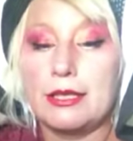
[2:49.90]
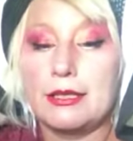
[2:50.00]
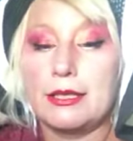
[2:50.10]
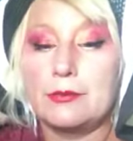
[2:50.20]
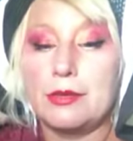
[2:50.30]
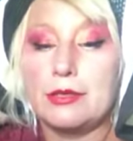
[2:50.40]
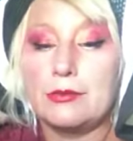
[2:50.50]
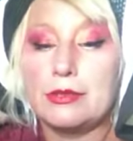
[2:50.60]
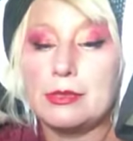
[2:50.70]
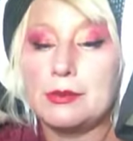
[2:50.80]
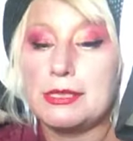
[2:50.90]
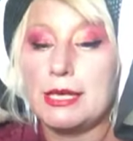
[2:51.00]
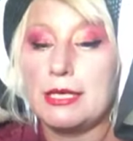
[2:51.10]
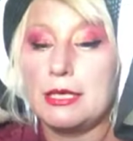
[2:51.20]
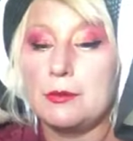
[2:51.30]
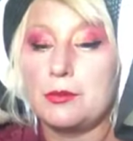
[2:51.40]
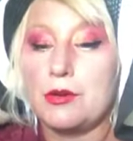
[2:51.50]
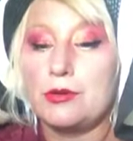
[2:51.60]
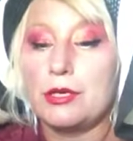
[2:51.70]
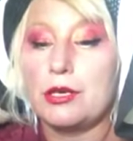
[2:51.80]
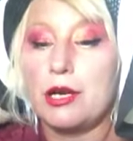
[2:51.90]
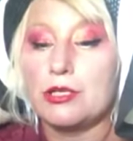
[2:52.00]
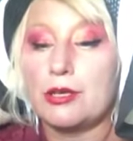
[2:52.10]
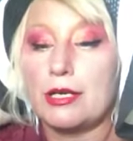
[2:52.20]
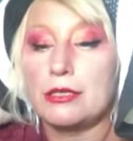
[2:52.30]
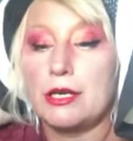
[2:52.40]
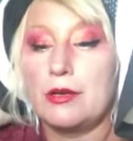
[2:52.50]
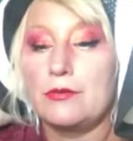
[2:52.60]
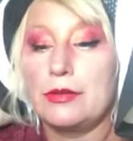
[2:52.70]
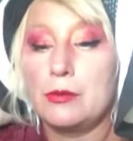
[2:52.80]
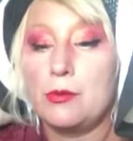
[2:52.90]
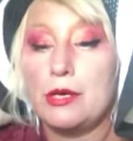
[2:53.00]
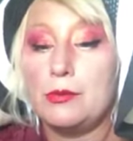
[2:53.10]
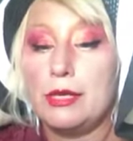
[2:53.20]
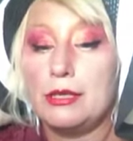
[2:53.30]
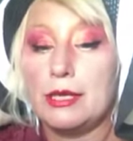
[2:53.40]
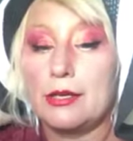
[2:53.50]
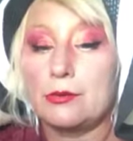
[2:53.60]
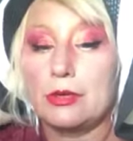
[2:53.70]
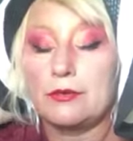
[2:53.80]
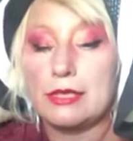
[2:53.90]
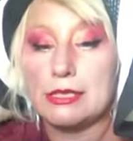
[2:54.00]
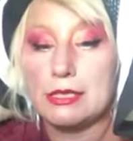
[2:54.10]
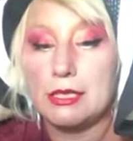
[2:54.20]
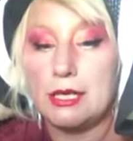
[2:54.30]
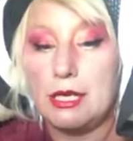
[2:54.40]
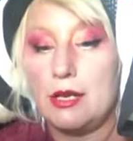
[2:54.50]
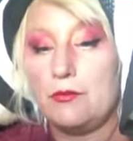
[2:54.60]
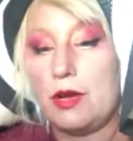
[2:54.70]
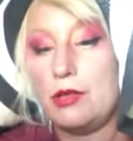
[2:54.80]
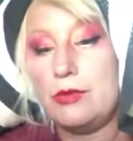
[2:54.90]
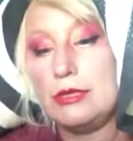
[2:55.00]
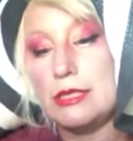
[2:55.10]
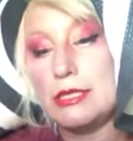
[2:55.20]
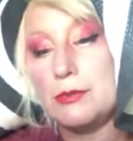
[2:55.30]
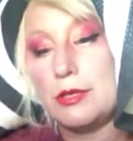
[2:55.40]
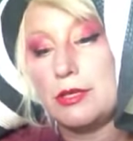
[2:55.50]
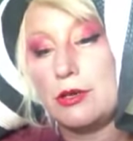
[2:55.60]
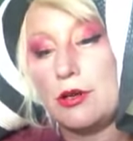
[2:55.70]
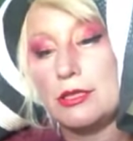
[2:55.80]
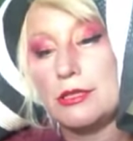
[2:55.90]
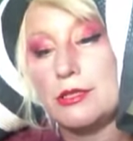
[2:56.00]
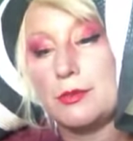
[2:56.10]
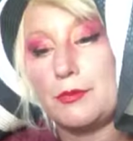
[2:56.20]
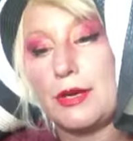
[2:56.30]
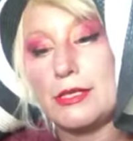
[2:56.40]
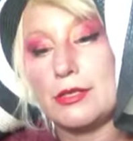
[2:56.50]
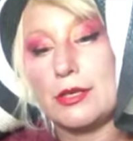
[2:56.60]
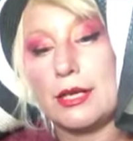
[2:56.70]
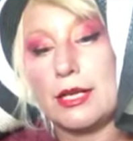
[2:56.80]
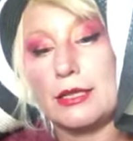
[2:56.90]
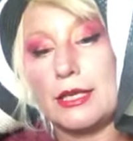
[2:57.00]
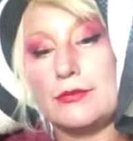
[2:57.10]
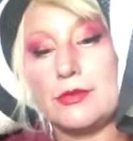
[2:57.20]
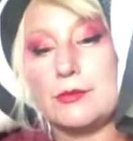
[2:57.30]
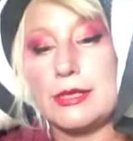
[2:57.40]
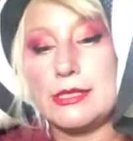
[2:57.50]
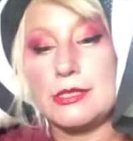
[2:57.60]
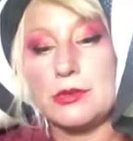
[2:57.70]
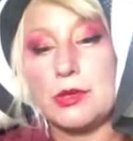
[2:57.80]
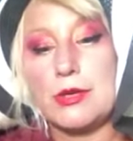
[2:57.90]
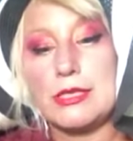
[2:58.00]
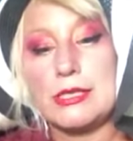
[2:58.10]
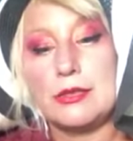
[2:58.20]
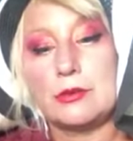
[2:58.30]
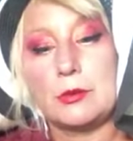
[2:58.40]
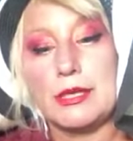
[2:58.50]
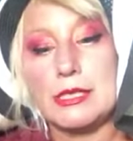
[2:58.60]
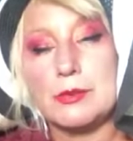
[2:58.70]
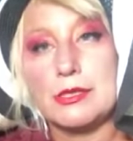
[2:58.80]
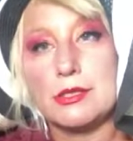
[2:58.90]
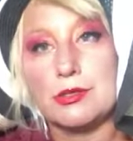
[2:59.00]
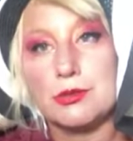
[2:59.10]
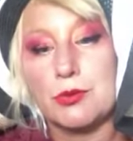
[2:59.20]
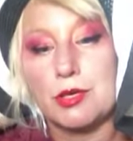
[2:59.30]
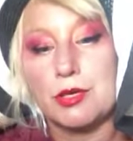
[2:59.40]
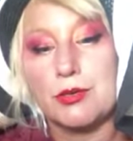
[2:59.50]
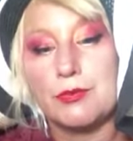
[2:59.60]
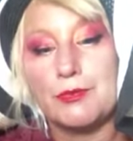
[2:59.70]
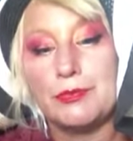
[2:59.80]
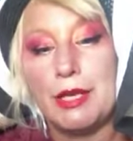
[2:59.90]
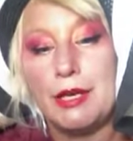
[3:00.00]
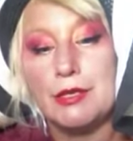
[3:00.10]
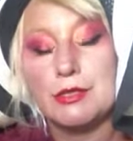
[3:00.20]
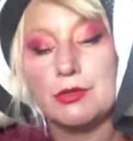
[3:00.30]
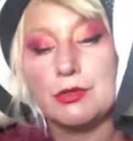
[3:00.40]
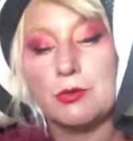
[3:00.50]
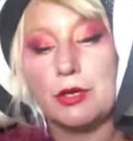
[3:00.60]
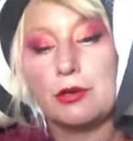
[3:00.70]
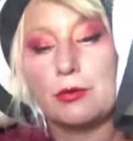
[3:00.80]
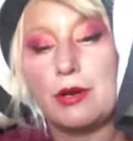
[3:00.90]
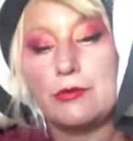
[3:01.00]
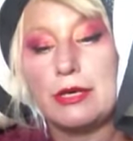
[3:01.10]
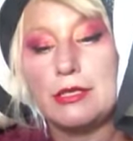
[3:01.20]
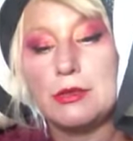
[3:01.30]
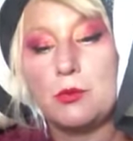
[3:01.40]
And mother was upset he broke their contract of the 1 week later revisit. Following this, mother called his supervisor and left a message requesting a replacement social worker. Social worker Rodriguez